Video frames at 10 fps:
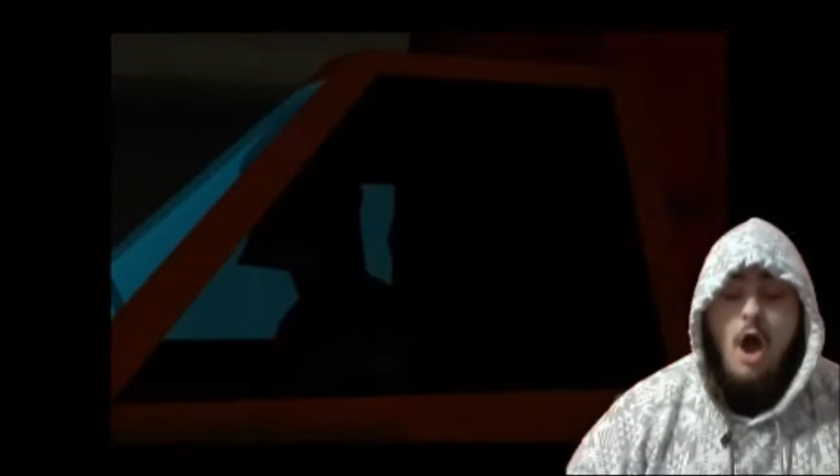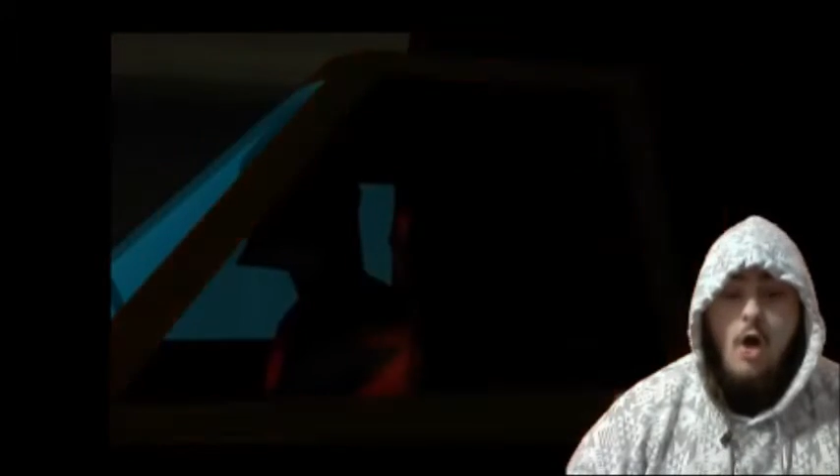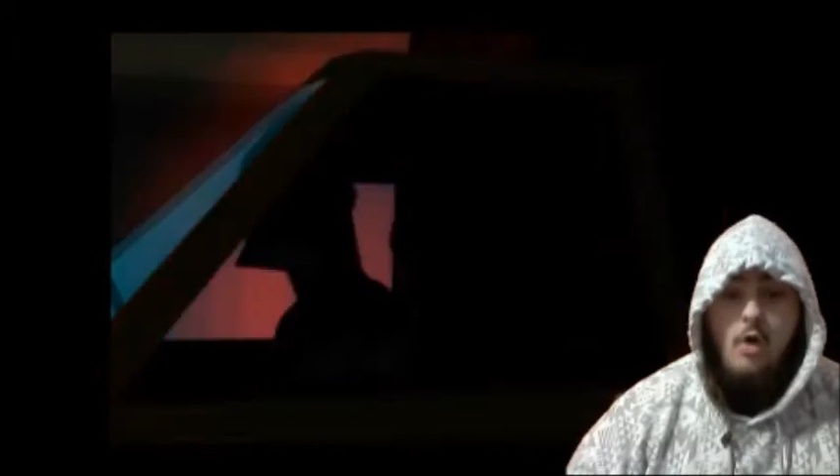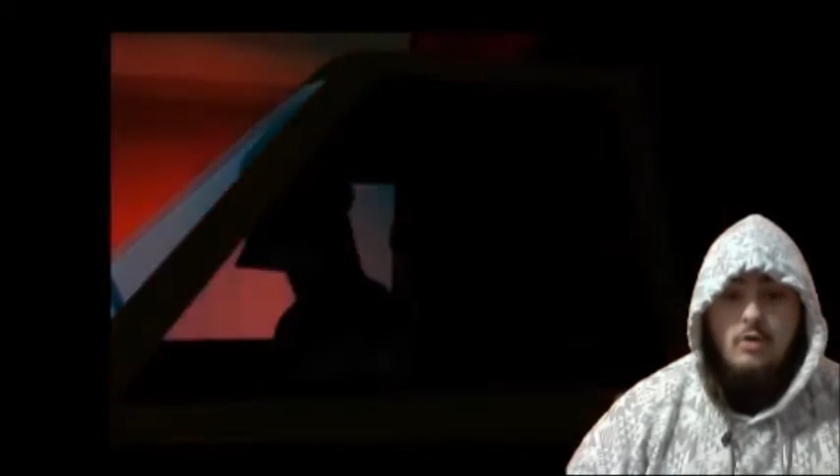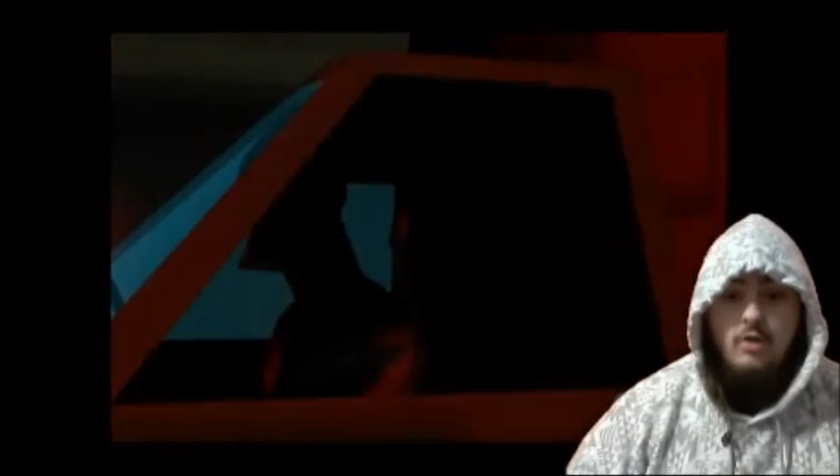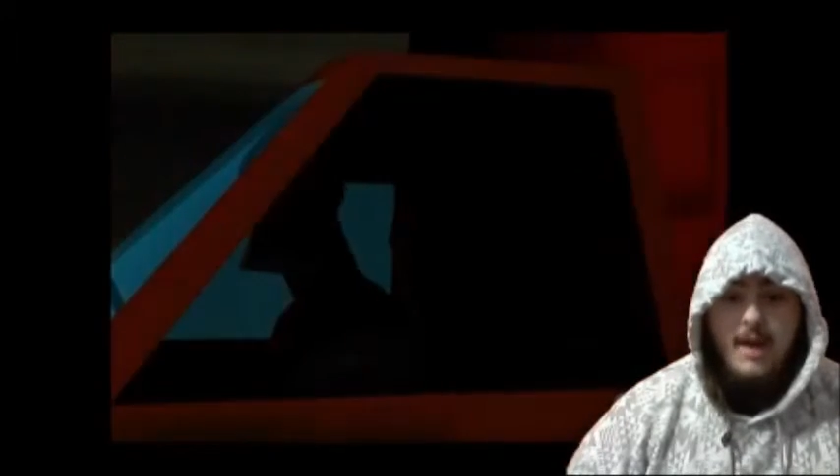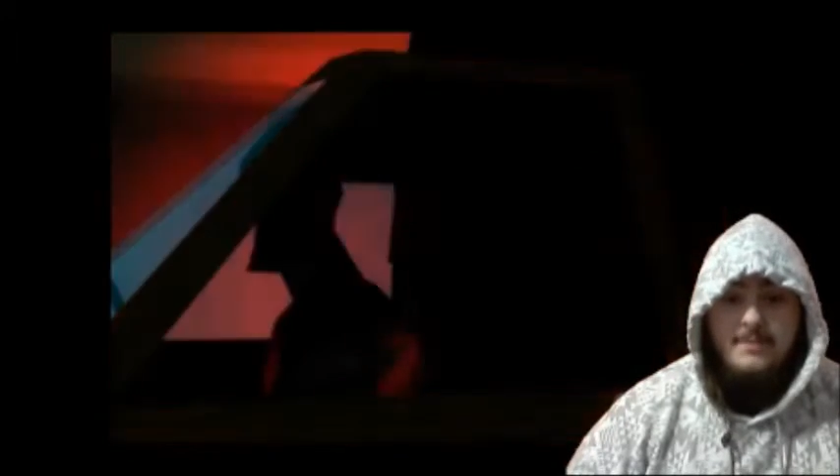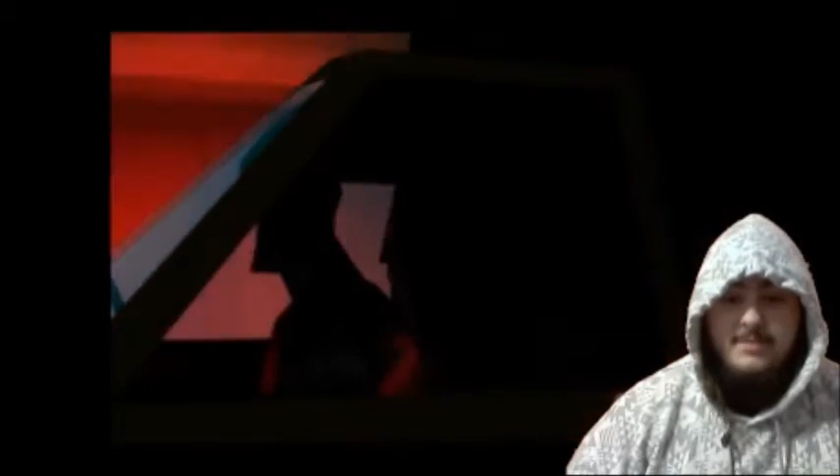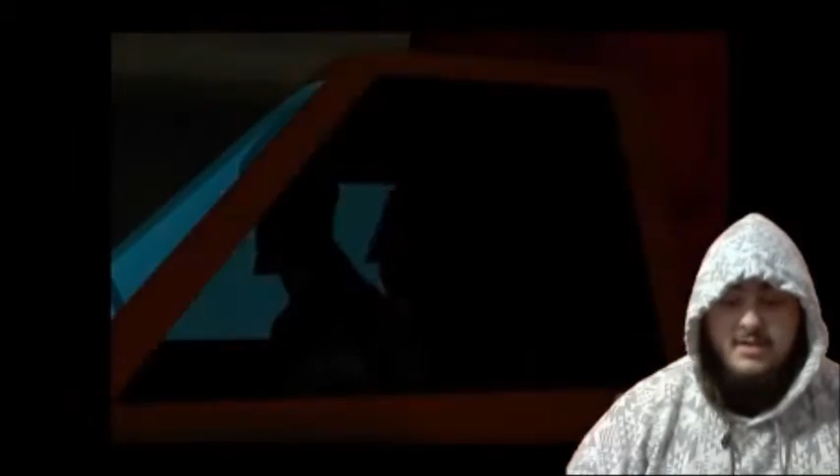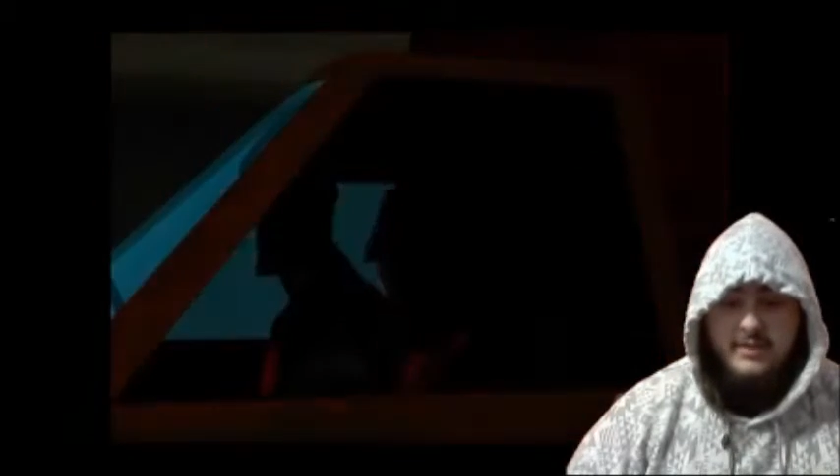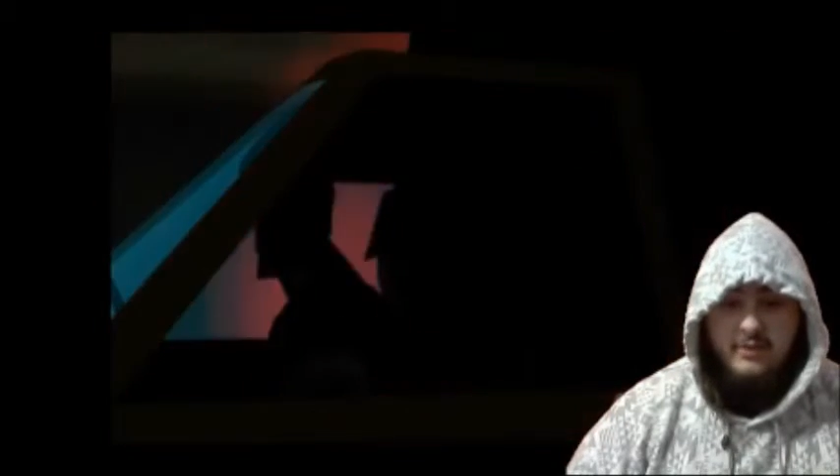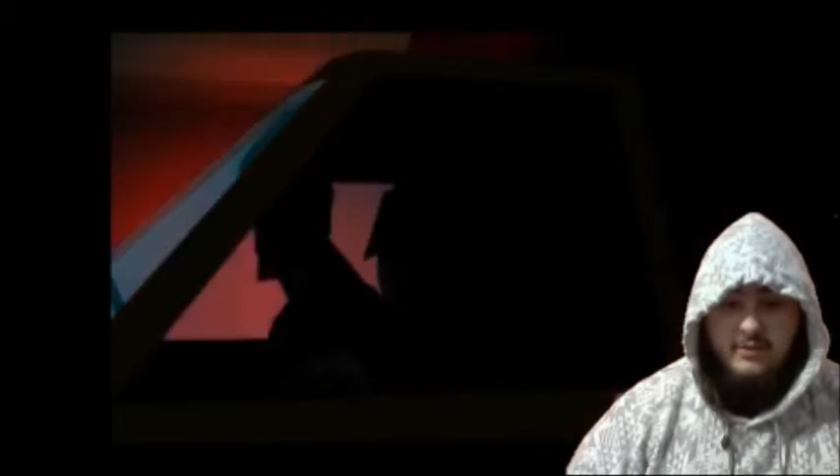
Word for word: Oh, crap! Did you see their